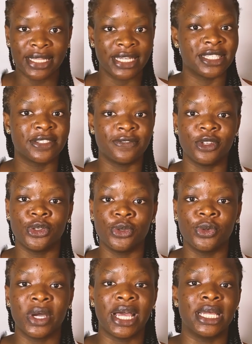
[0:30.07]
Like this
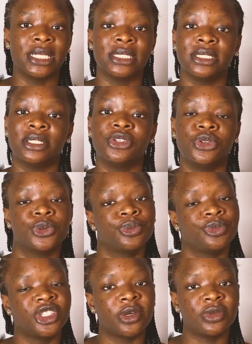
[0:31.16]
video and, you know,
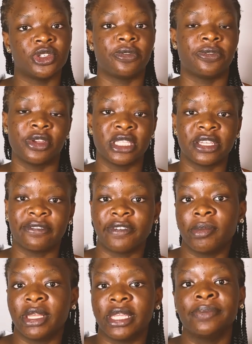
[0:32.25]
share with your friends and
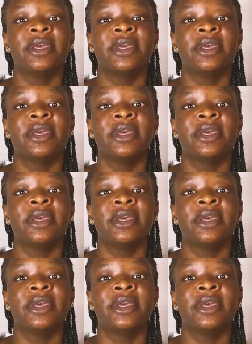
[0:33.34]
family.